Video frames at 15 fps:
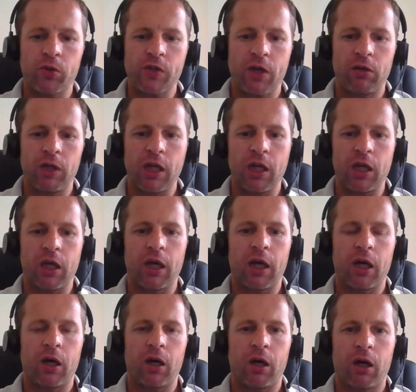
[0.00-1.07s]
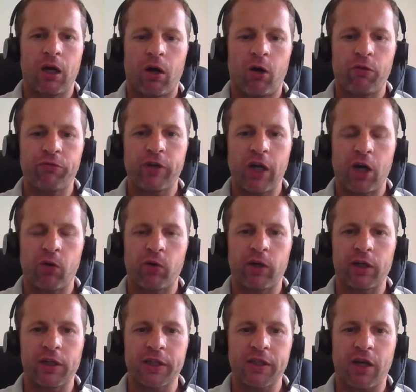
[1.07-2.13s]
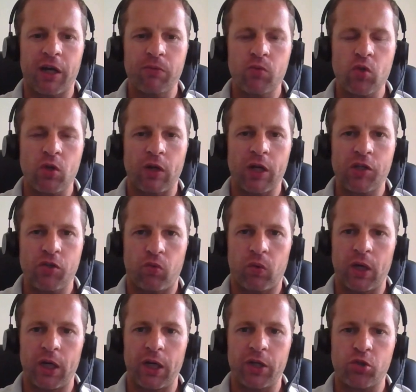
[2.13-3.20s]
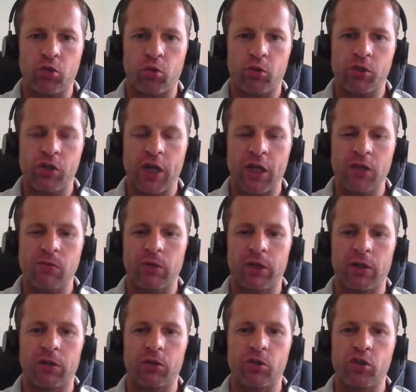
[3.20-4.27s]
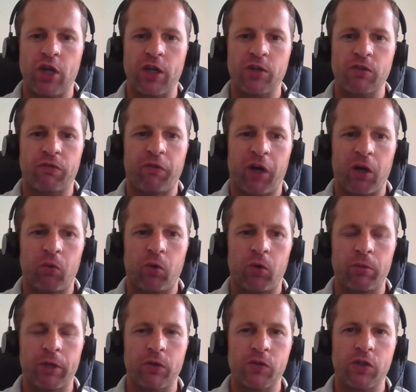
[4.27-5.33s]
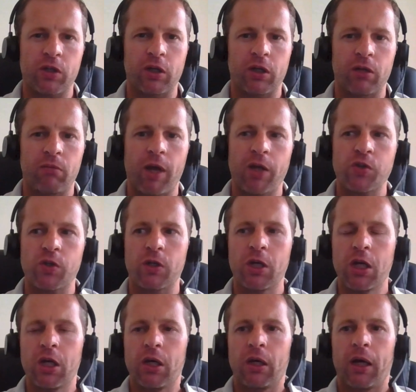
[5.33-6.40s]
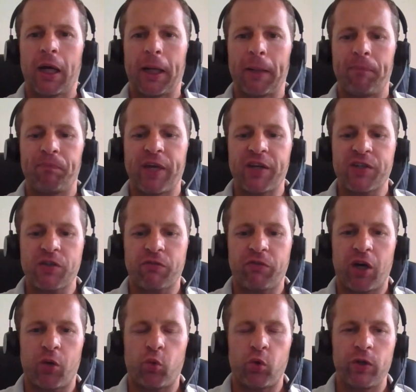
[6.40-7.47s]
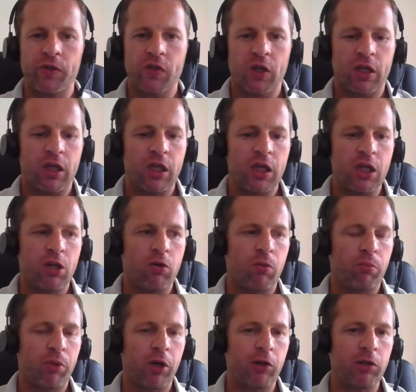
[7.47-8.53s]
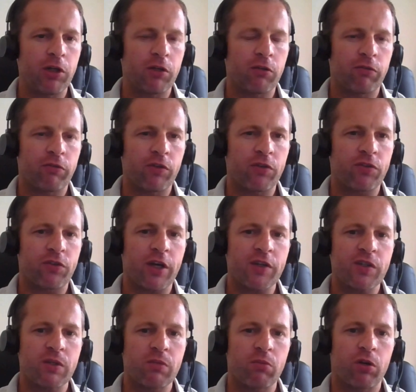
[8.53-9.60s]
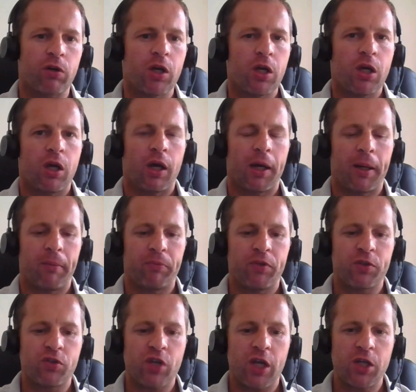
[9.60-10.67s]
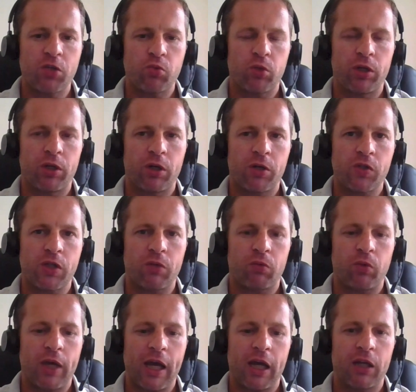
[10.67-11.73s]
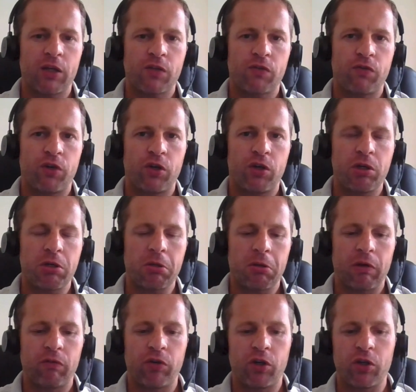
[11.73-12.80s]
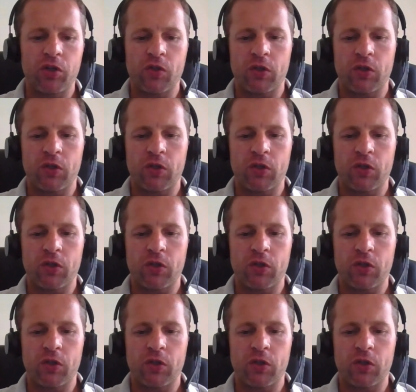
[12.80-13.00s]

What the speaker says: only half an hour at a time. So that's a really short change window to change a firewall, because you can imagine as a firewall is a key component of this customer, the change windows that we had is very, very